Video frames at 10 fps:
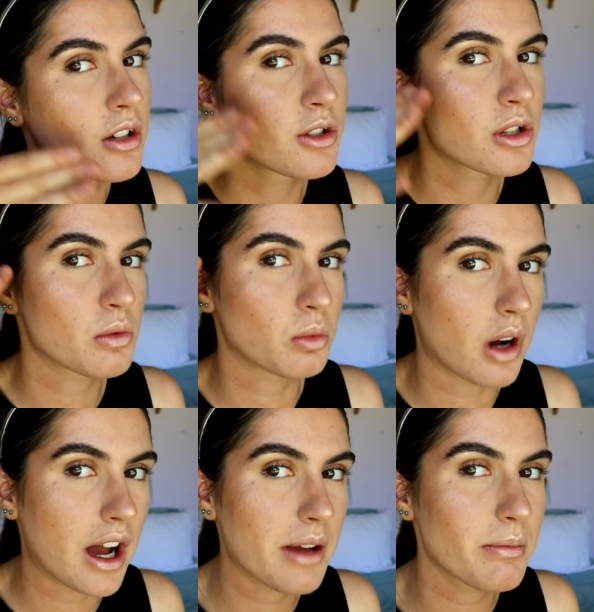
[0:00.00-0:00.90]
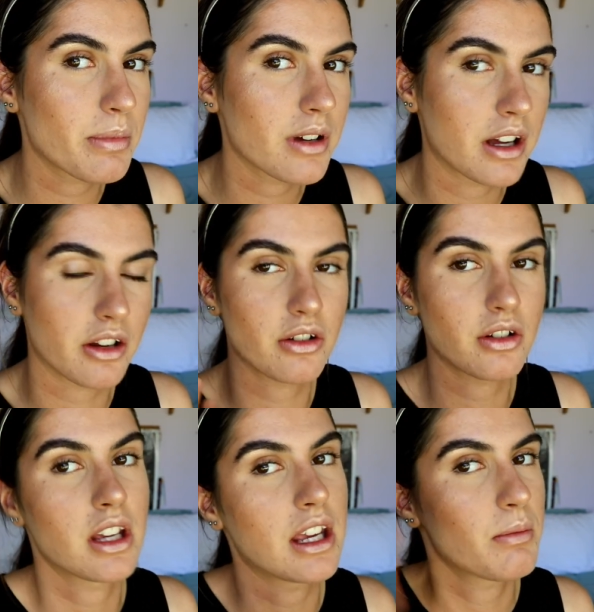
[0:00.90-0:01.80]
swipe I
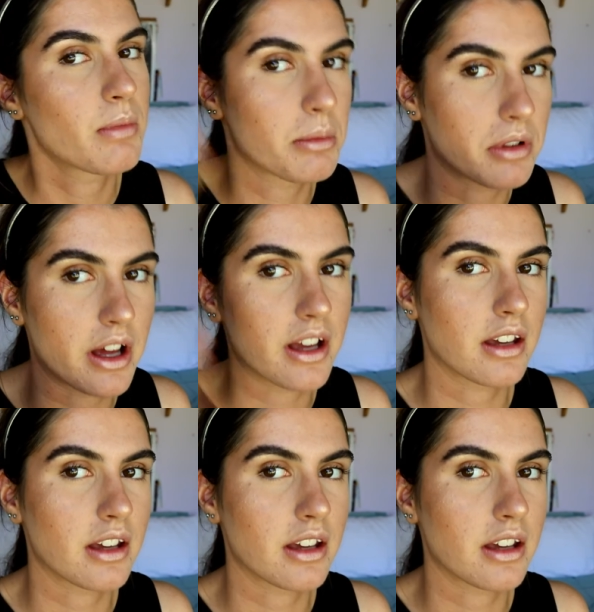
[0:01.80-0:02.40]
don't keep applying